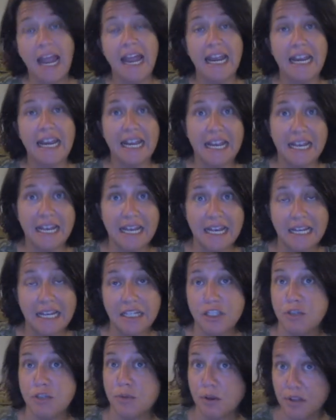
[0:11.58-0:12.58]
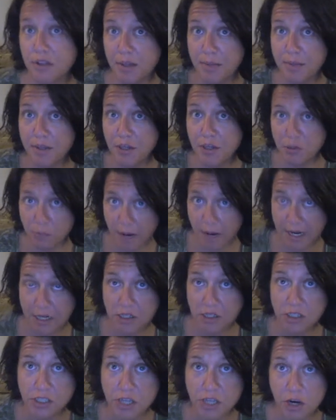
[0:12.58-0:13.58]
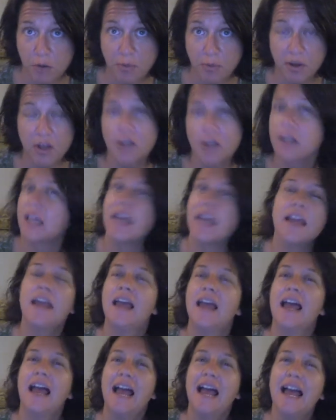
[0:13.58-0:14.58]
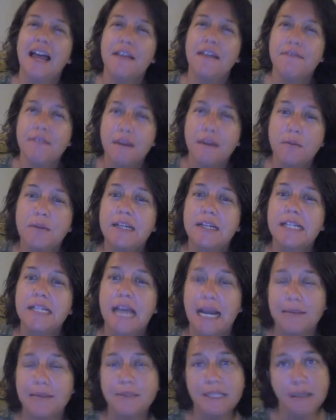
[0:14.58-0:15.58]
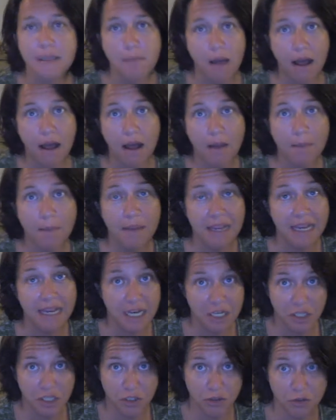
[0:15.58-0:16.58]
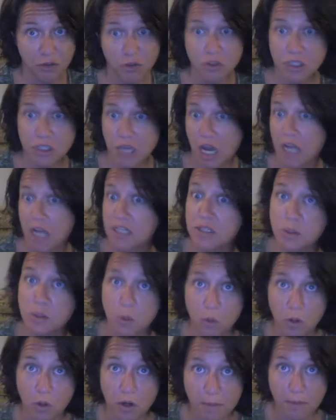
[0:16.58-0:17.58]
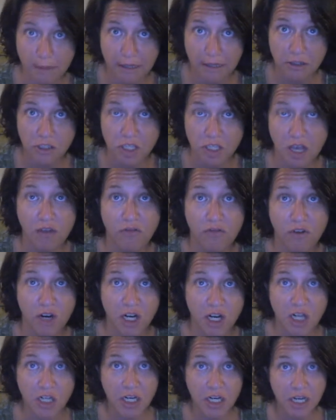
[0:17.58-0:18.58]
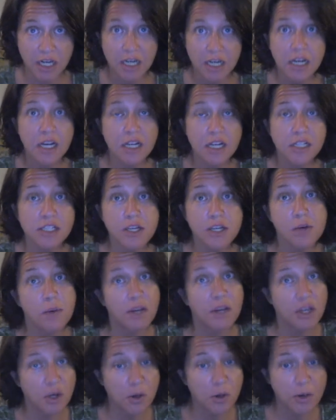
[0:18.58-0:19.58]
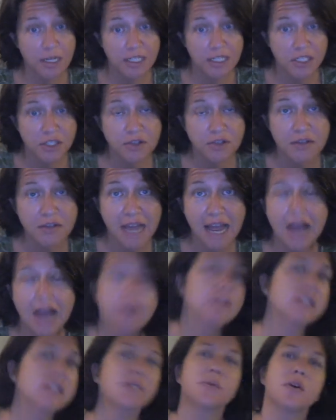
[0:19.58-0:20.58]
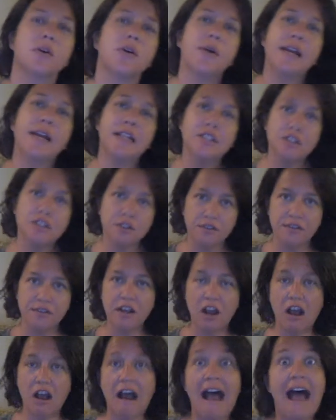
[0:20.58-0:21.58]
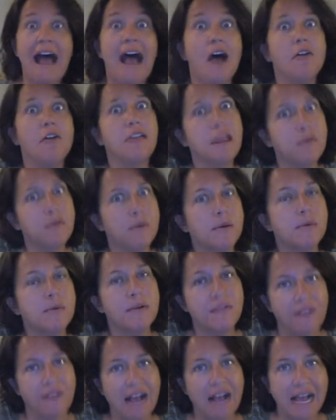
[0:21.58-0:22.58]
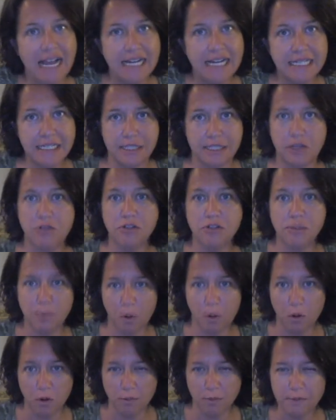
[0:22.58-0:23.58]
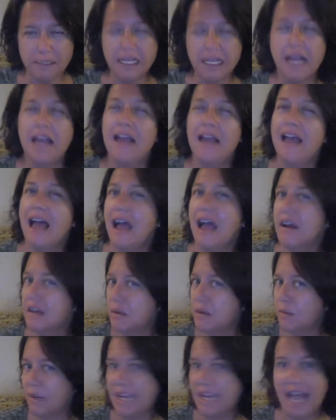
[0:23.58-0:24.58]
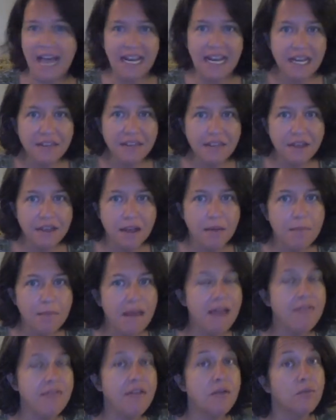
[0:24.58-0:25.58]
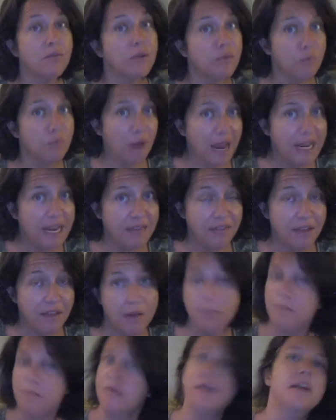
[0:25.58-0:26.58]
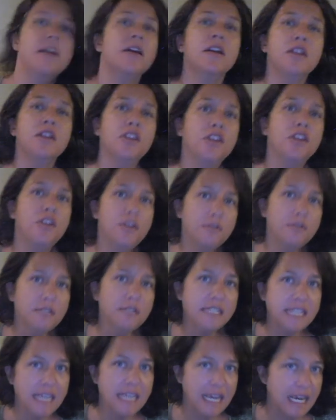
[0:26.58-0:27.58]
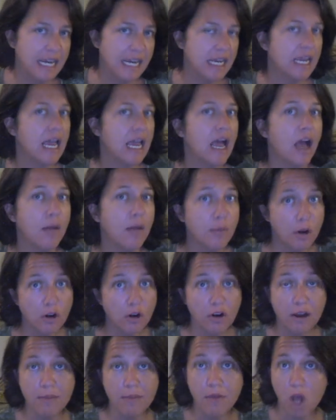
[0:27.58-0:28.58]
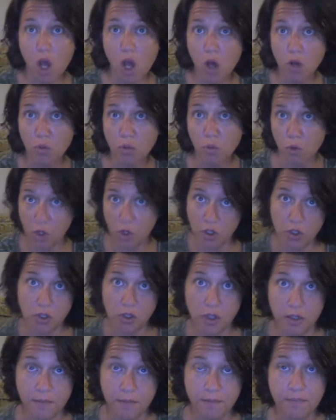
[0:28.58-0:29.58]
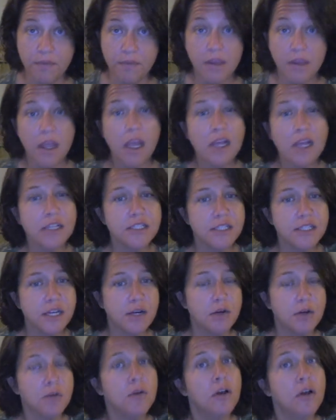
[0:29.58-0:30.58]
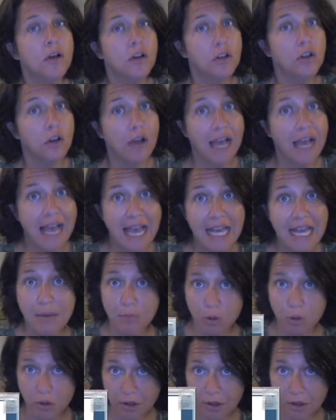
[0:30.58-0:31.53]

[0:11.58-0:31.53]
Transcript: and you wrote them in your writer's notebook, and then we typed them up in Google Docs or Microsoft Word. So what you're going to do now is we're going to figure out how can we revise those poems. How can we edit them and then rewrite them using a program called Wordle. So go ahead and pull